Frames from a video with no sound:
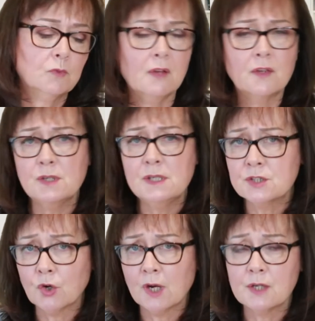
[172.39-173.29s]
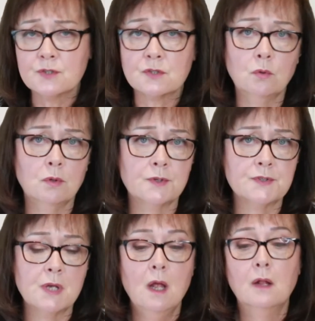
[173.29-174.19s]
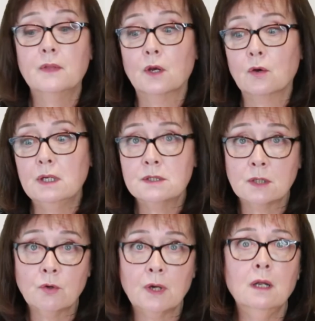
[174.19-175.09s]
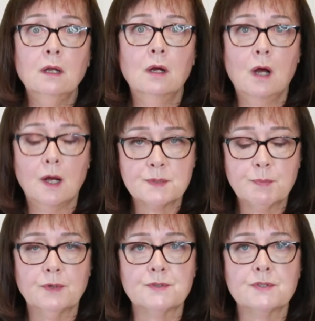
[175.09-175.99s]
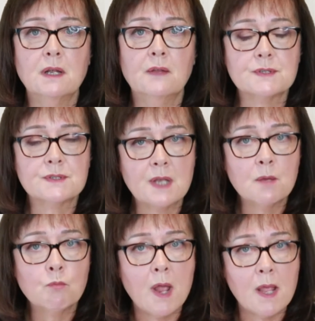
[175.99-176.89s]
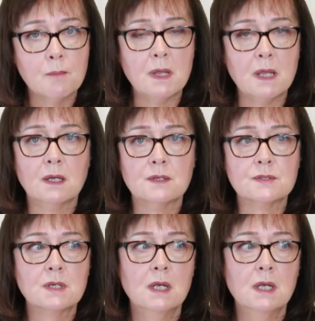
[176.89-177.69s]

They're integrating schools, they're integrating hospitals in the same way because,